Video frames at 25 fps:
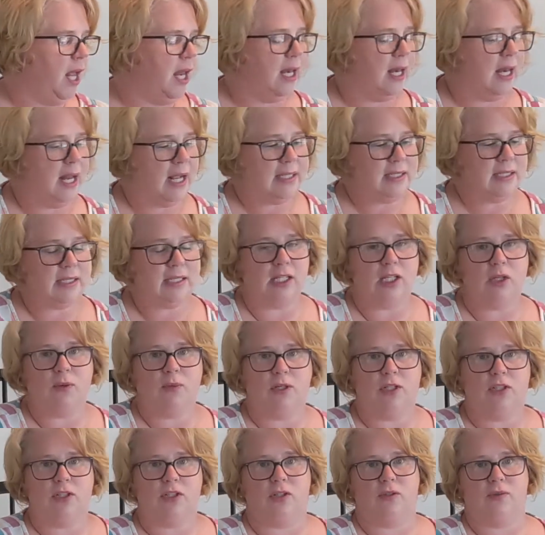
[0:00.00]
Next thing you
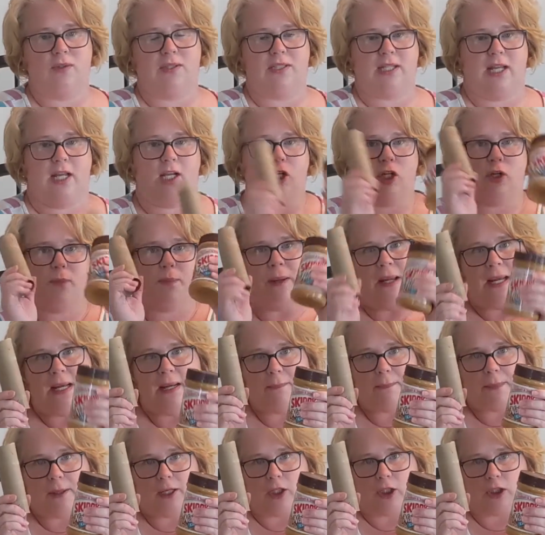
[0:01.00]
want to do is take your
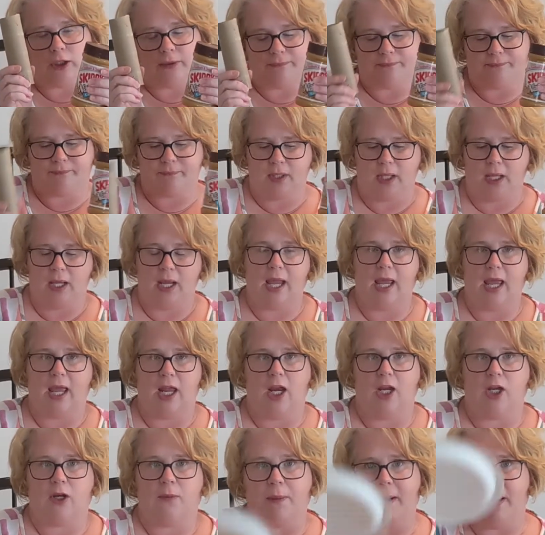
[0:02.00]
peanut butter
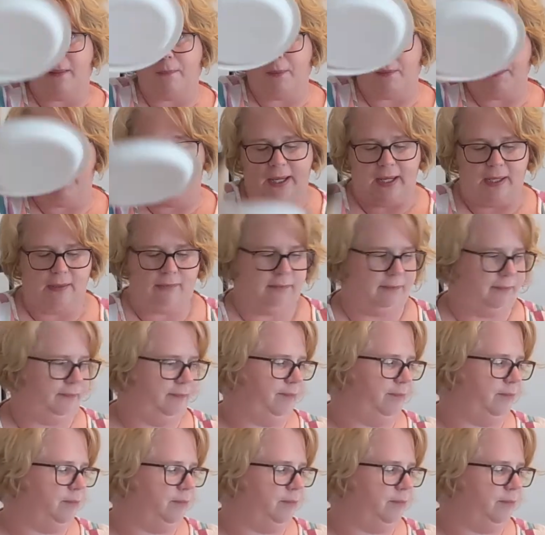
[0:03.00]
and your paper plate